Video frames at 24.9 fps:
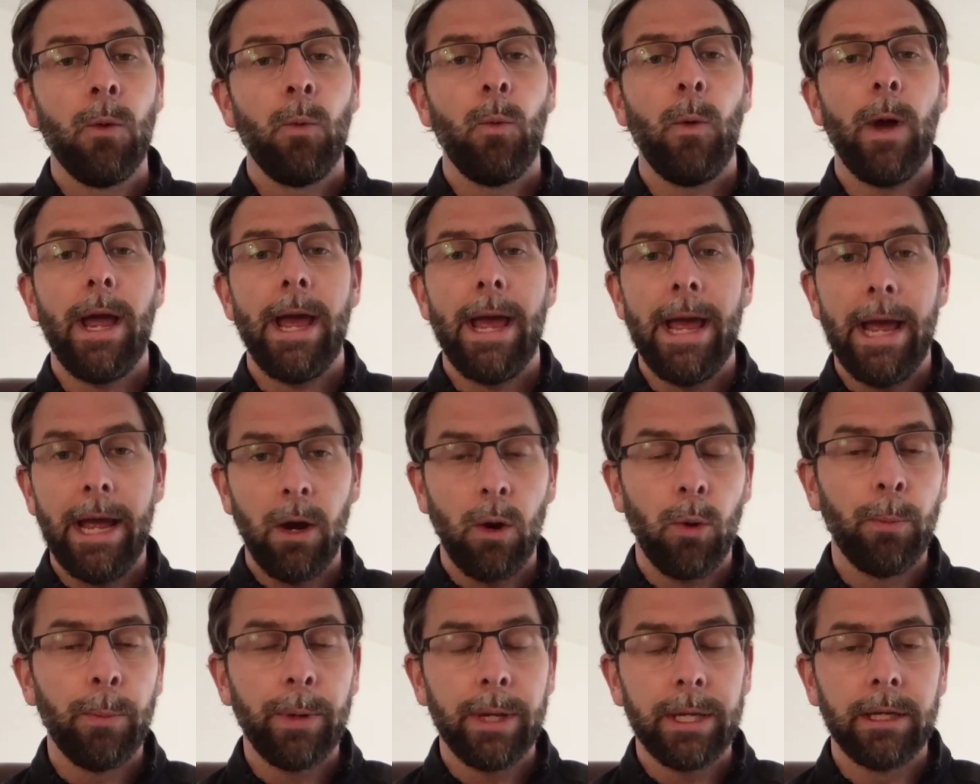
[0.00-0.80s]
we're
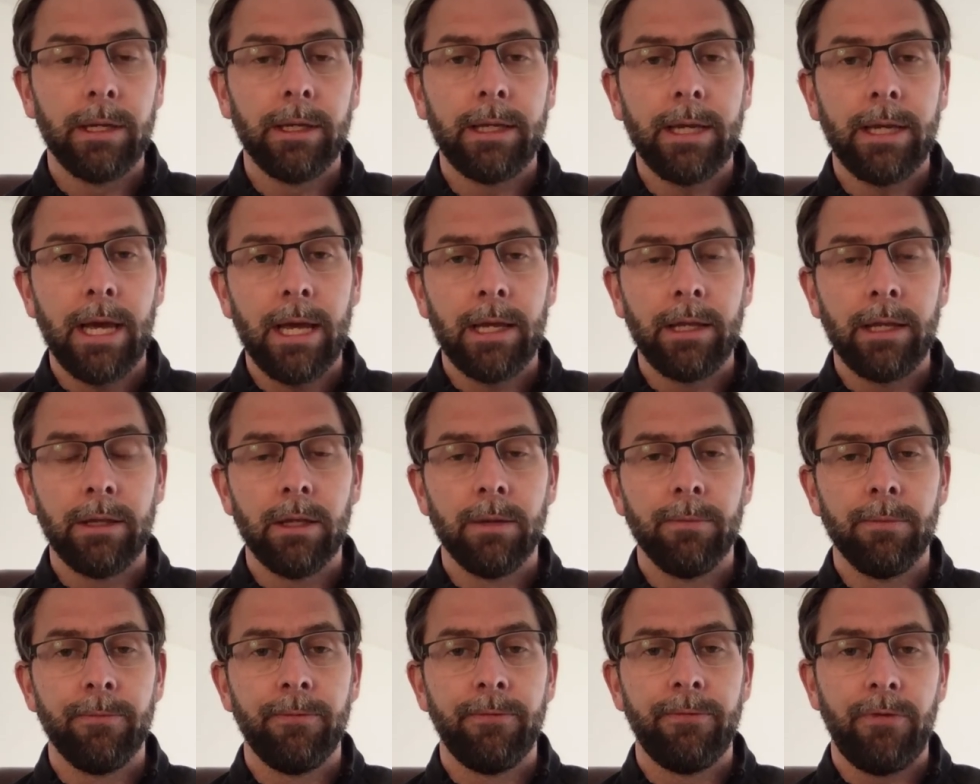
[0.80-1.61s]
helping getting
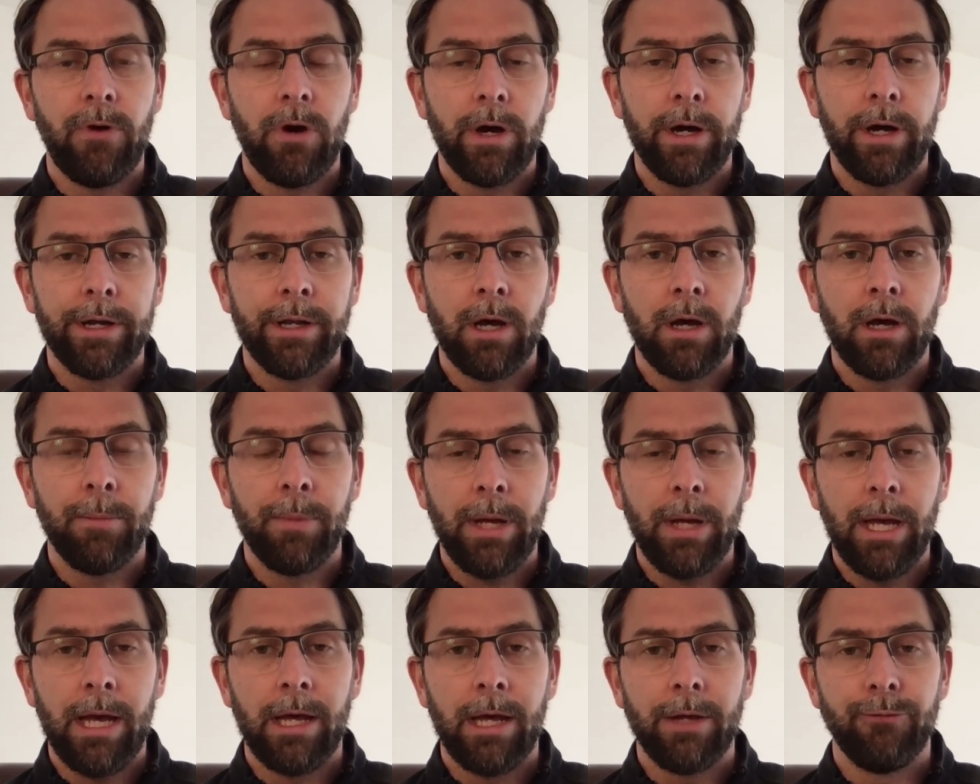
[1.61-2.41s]
them fired up
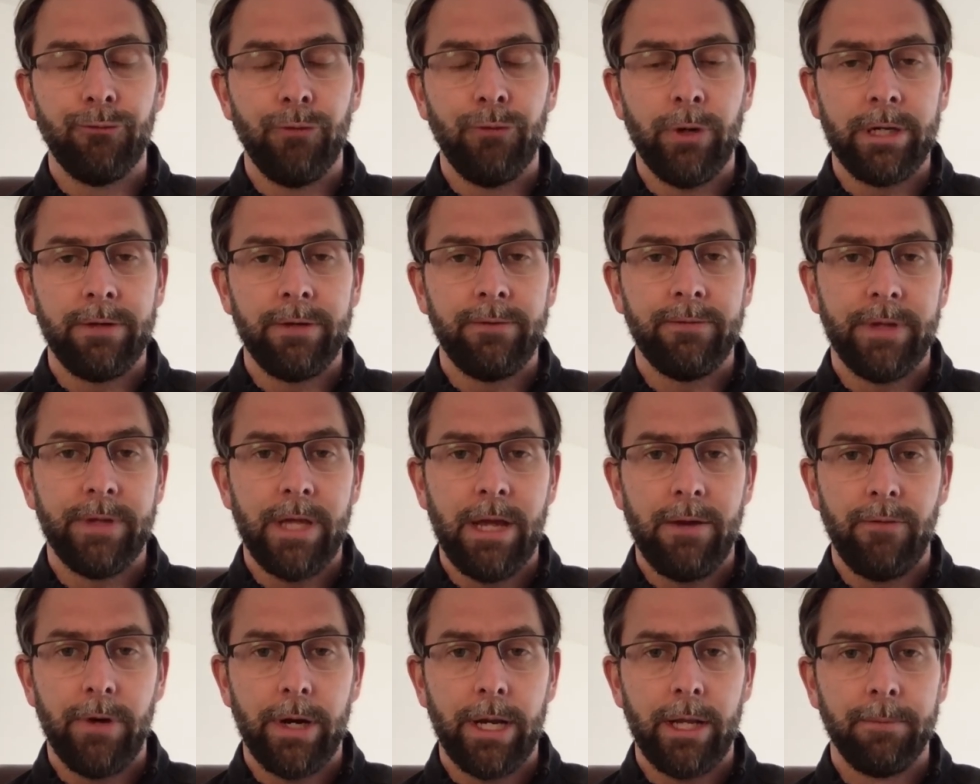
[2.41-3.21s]
and ready for
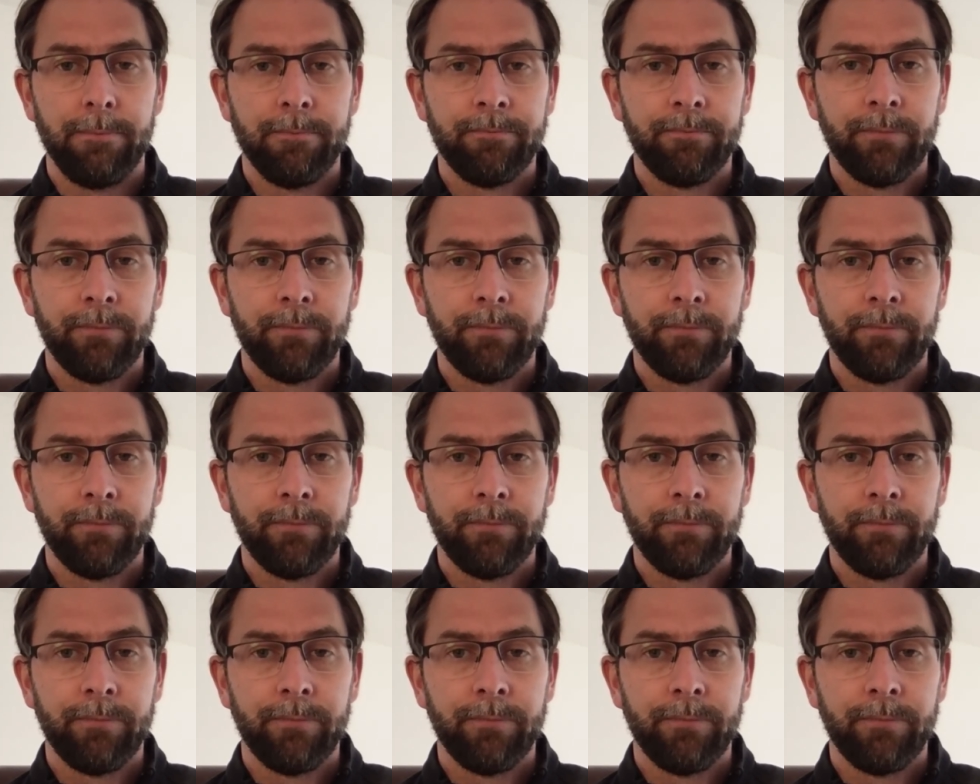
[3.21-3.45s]
their running.